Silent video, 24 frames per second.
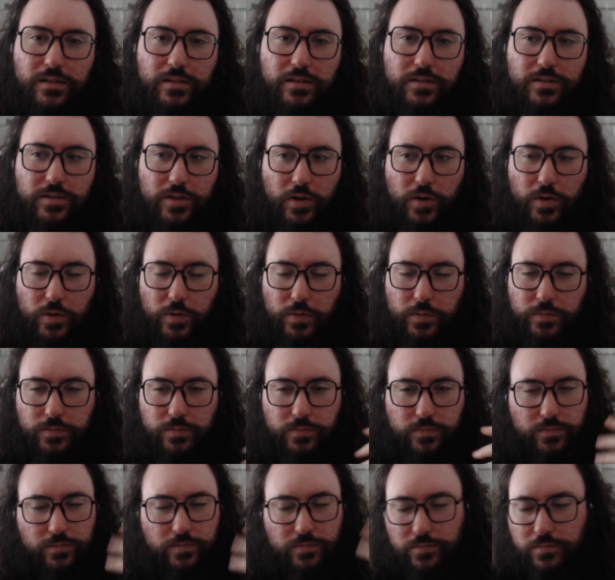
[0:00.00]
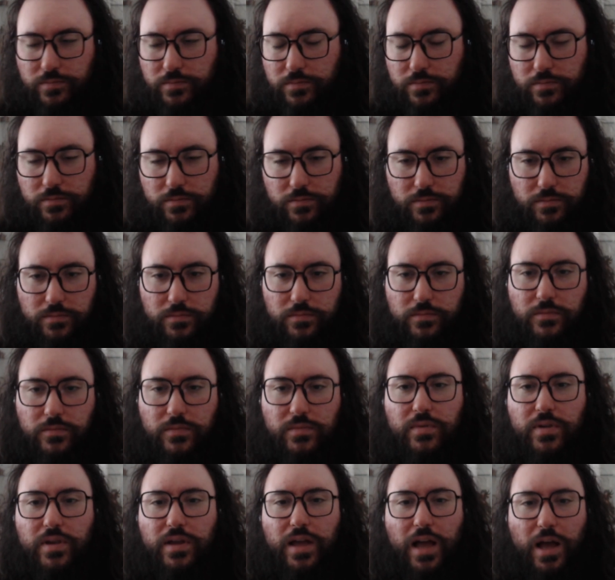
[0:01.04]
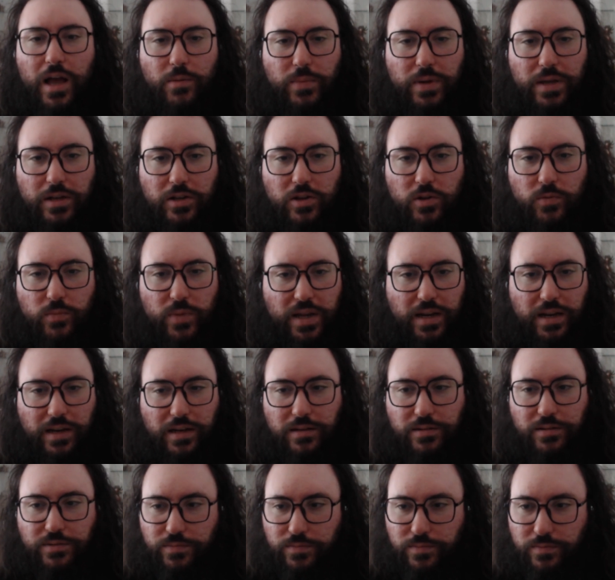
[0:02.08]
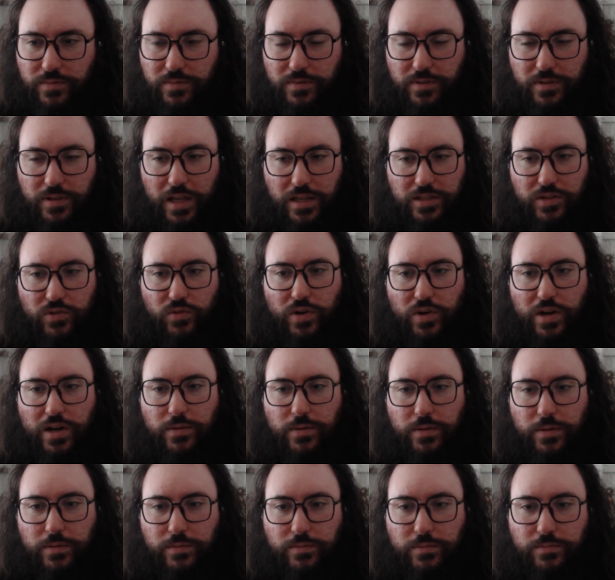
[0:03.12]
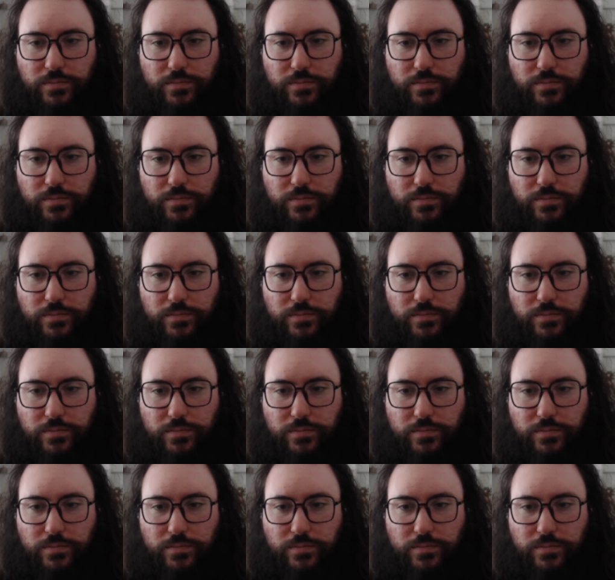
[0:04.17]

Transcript: So, I mean, to me, doesn't really